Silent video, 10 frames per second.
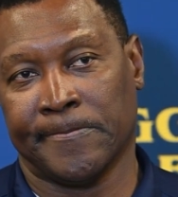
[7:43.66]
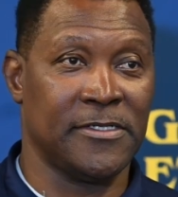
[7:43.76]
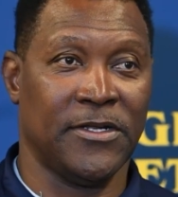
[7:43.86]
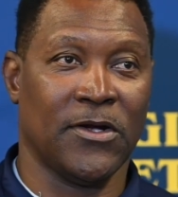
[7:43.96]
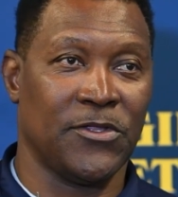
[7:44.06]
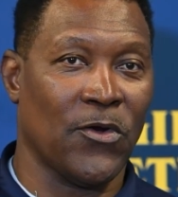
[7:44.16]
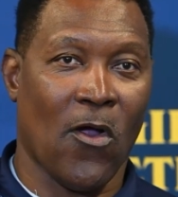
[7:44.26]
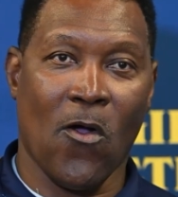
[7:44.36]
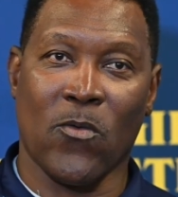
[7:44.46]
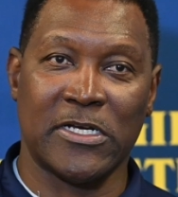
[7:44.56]
You know,
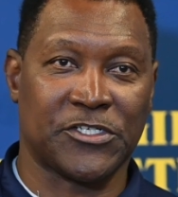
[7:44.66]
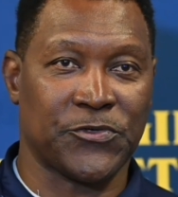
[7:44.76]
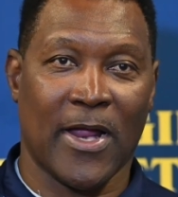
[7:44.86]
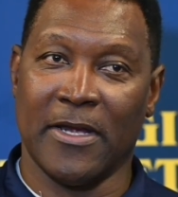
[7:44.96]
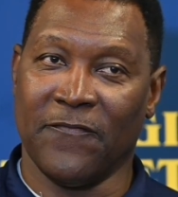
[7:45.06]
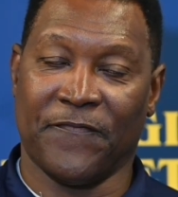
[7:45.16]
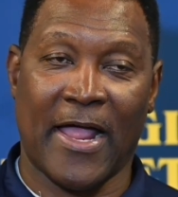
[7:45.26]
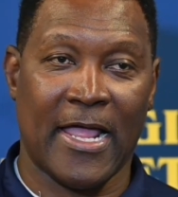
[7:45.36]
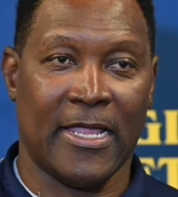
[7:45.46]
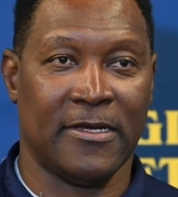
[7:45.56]
you're always trying to
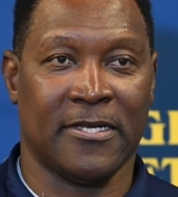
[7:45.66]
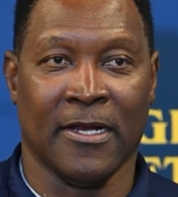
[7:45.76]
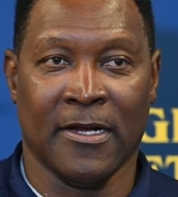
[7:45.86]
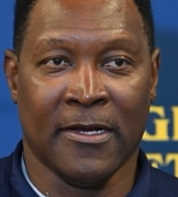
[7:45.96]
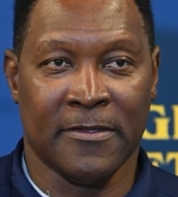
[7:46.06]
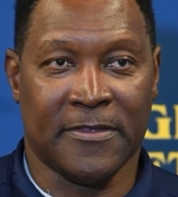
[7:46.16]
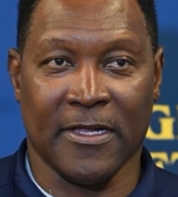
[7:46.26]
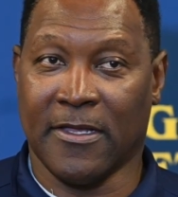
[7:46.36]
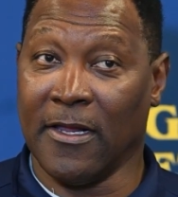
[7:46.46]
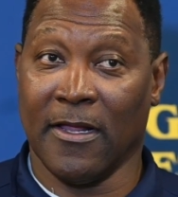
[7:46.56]
find
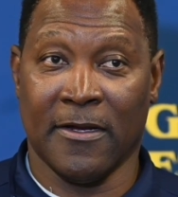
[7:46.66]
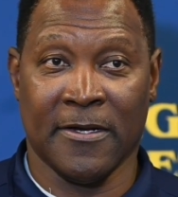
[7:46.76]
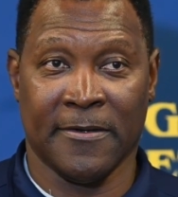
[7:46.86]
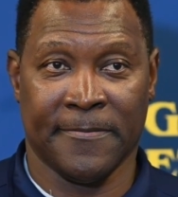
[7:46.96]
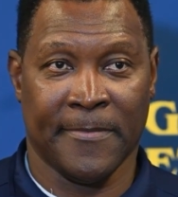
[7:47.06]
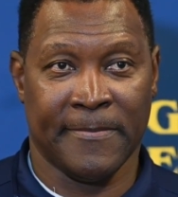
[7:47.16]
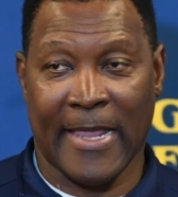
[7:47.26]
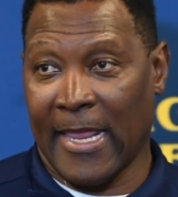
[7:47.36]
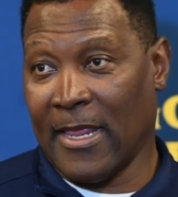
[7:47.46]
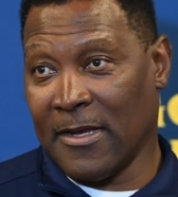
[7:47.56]
the good
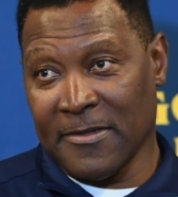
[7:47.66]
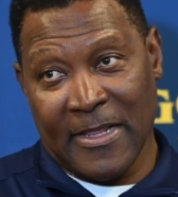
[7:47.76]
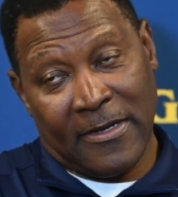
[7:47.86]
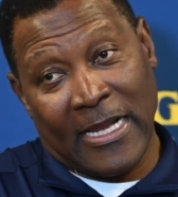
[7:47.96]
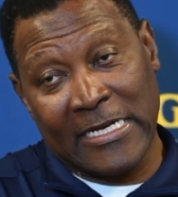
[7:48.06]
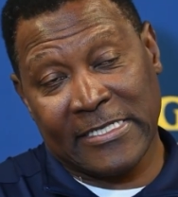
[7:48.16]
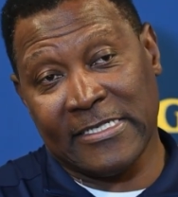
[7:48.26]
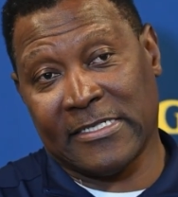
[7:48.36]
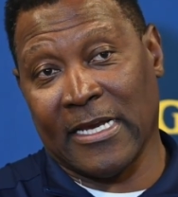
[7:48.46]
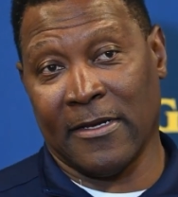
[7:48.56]
and the
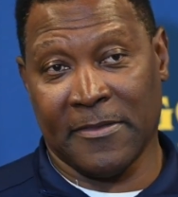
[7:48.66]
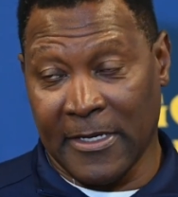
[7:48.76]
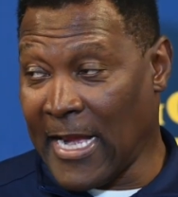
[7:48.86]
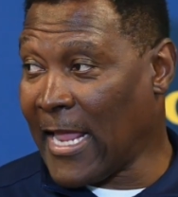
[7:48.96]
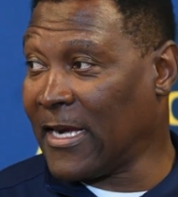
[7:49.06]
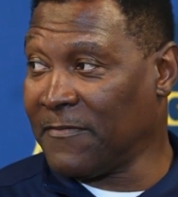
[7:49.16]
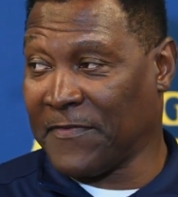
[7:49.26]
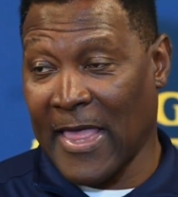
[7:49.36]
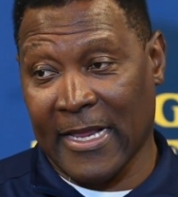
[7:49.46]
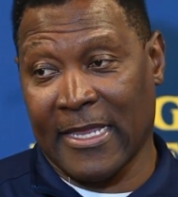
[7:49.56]
lessons, uh, the
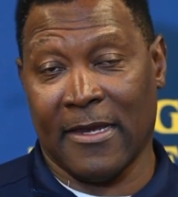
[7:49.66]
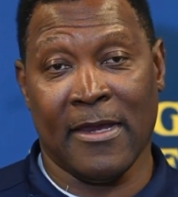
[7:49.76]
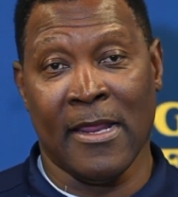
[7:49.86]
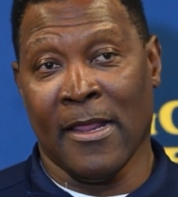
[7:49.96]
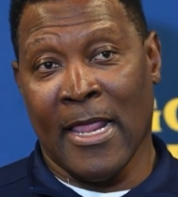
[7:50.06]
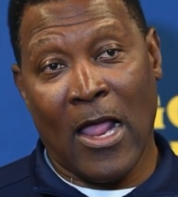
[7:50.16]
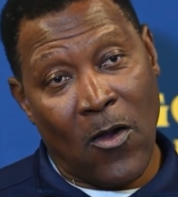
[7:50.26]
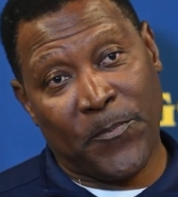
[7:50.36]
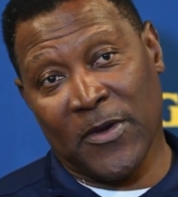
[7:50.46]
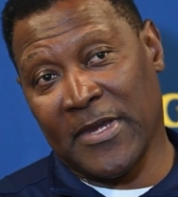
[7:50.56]
negative that can
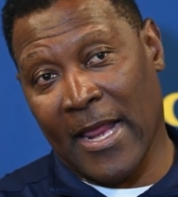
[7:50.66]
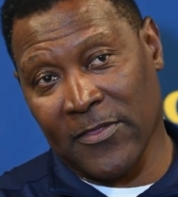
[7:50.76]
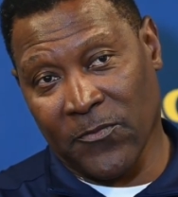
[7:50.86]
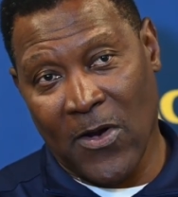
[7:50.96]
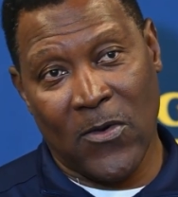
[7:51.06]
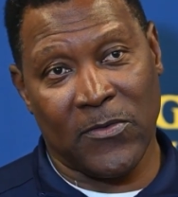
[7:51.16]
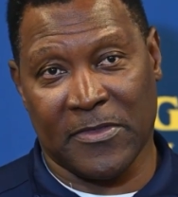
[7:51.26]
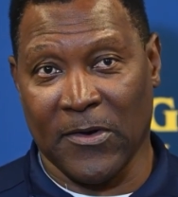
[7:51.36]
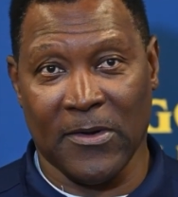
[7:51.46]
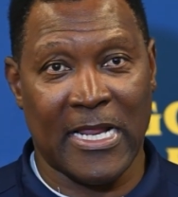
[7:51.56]
help you down the
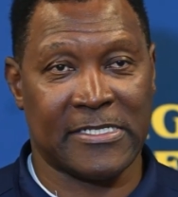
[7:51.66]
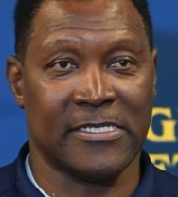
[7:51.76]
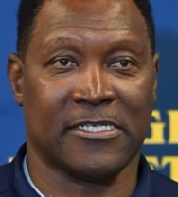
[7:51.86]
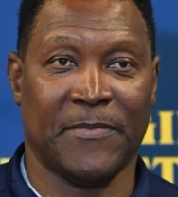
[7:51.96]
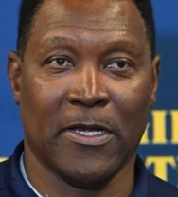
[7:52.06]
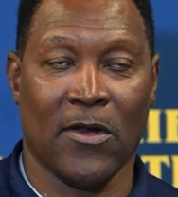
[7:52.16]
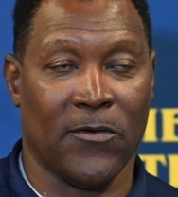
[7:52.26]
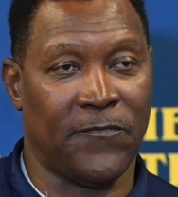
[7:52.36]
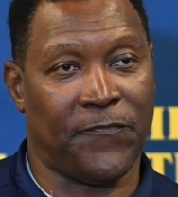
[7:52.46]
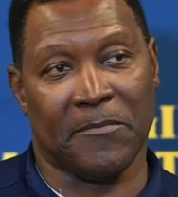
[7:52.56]
road. There are lessons to be
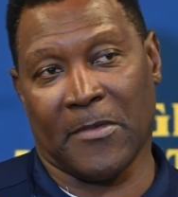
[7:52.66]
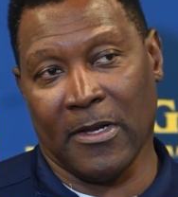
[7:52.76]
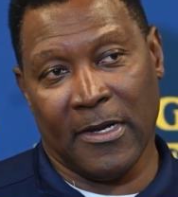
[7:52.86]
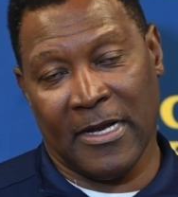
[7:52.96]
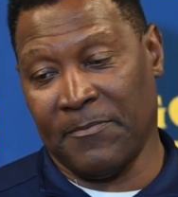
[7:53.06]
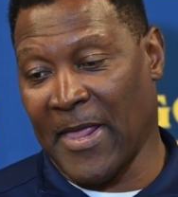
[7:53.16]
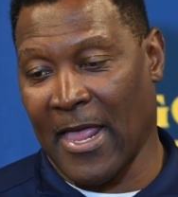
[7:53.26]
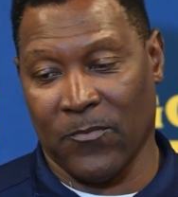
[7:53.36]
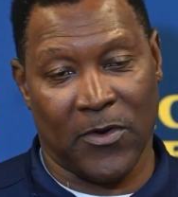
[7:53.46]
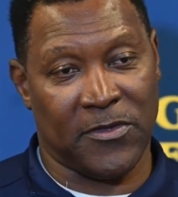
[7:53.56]
learned from good and
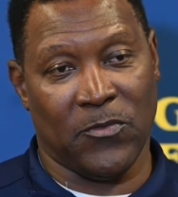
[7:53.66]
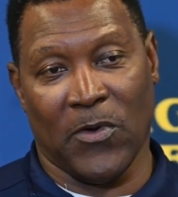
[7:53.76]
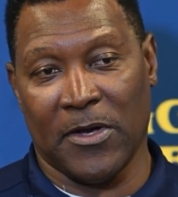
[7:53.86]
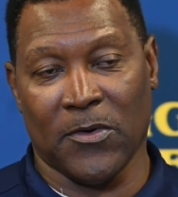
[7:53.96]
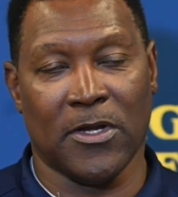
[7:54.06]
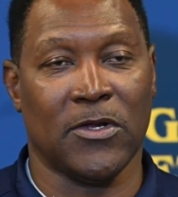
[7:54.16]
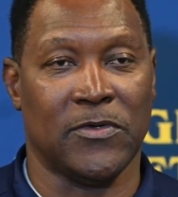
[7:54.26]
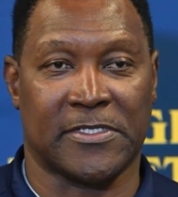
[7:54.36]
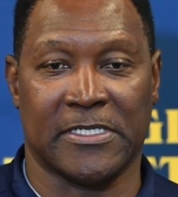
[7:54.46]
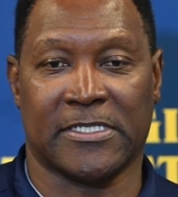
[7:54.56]
bad, whether you win or
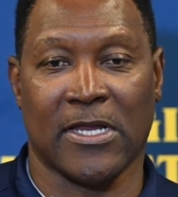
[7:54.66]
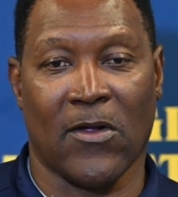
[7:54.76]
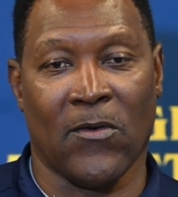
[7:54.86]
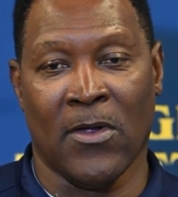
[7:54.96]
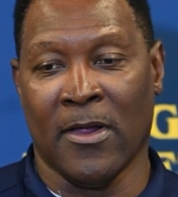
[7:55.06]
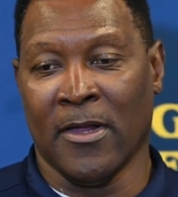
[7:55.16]
lose. And so,